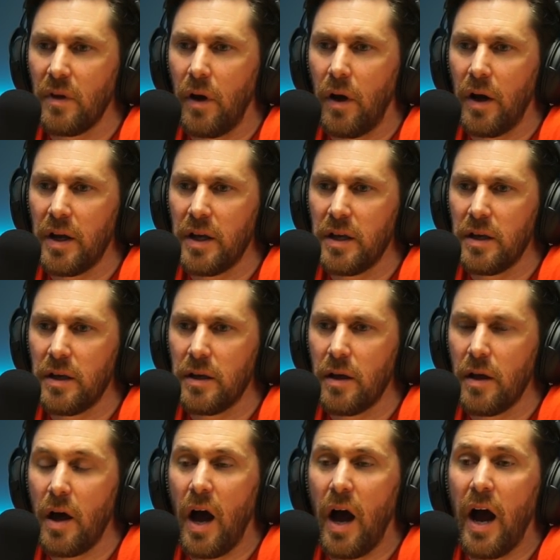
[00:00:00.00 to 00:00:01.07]
I
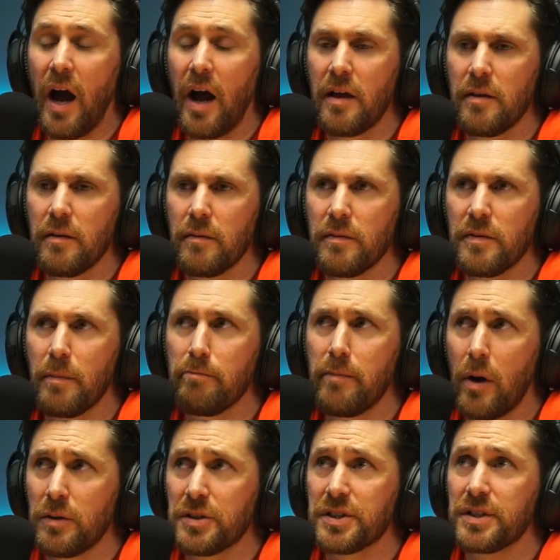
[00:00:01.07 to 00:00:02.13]
uh, the
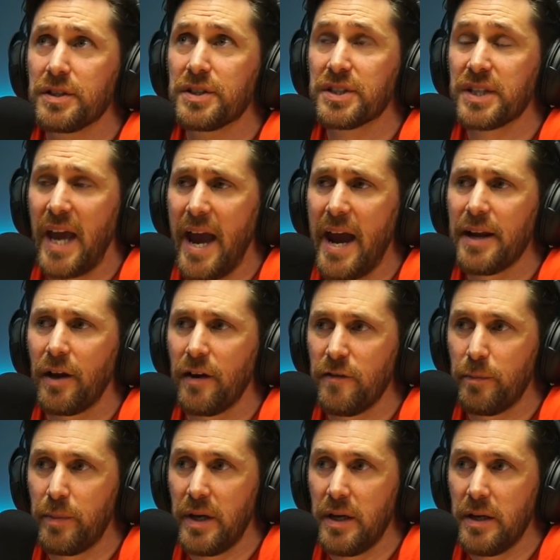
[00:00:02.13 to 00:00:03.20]
most scared
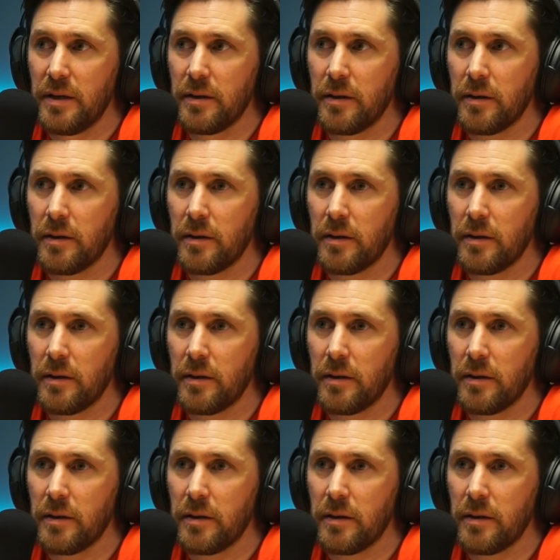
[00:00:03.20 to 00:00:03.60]
I've been